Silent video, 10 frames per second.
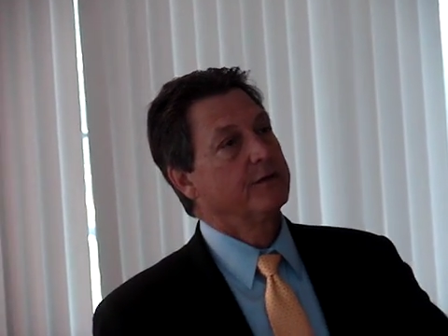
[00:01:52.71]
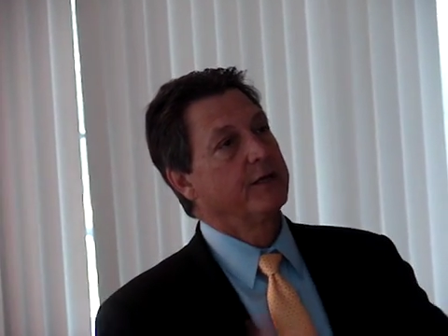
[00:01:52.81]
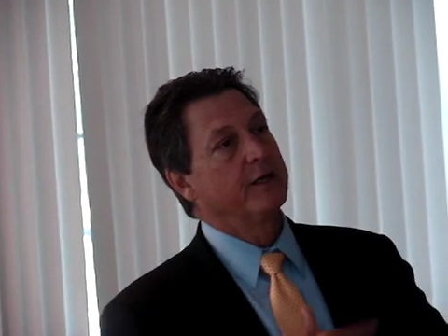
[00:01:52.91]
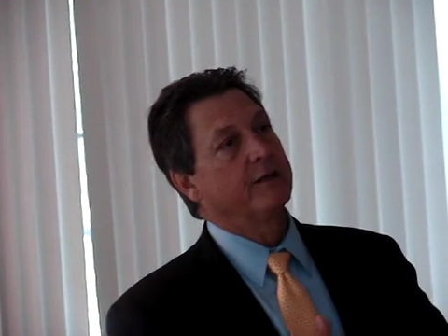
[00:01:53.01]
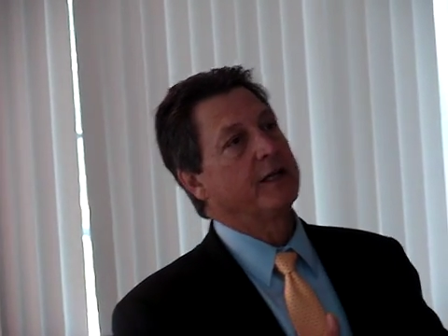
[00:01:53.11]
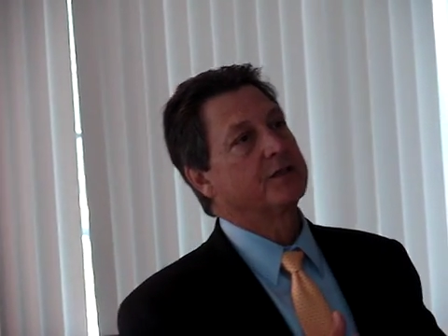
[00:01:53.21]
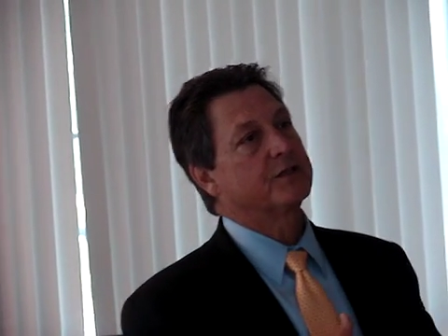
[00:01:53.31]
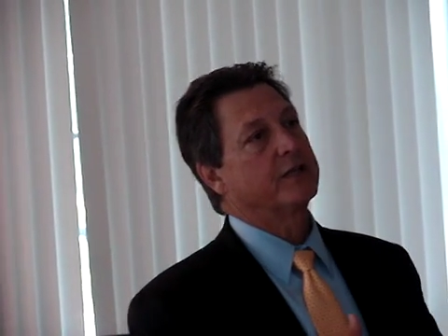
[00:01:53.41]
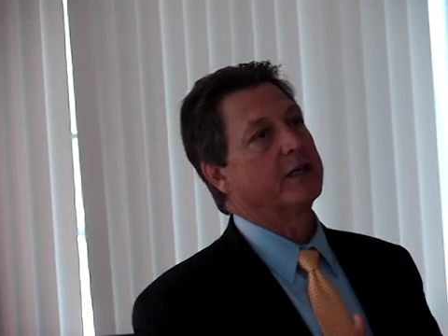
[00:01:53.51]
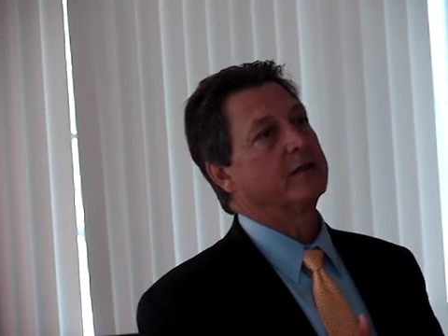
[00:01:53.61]
Then they
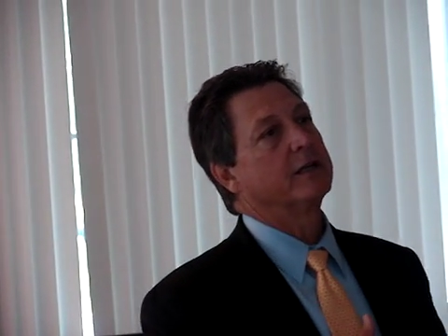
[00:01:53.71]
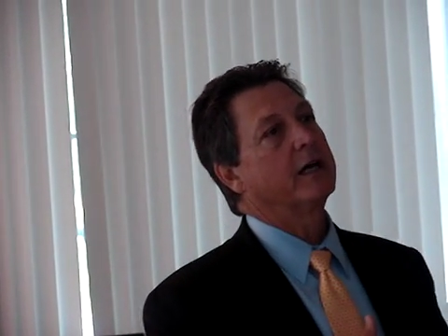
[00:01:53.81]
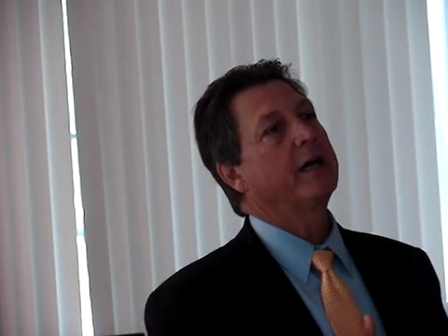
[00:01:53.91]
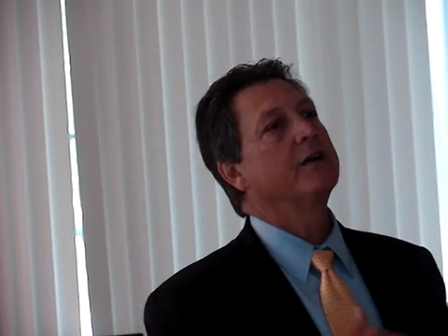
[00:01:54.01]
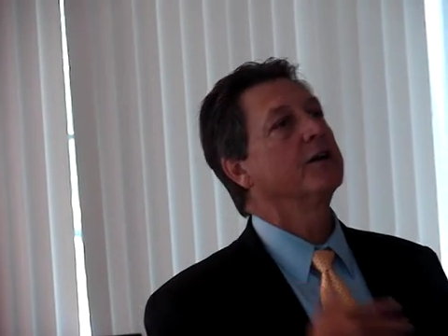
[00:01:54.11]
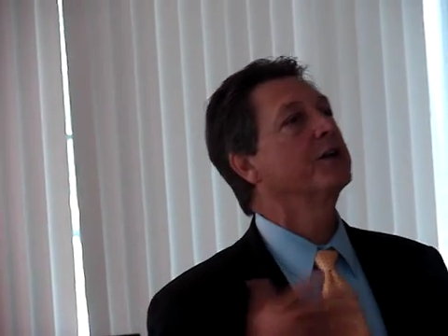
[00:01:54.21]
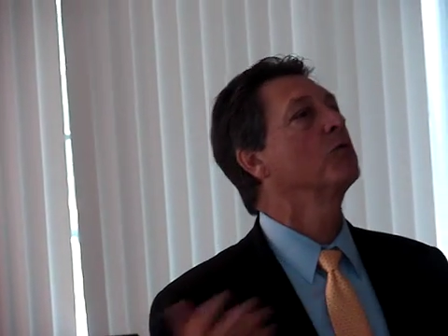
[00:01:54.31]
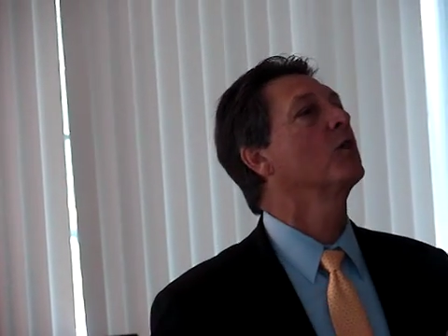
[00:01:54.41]
said, hey honey,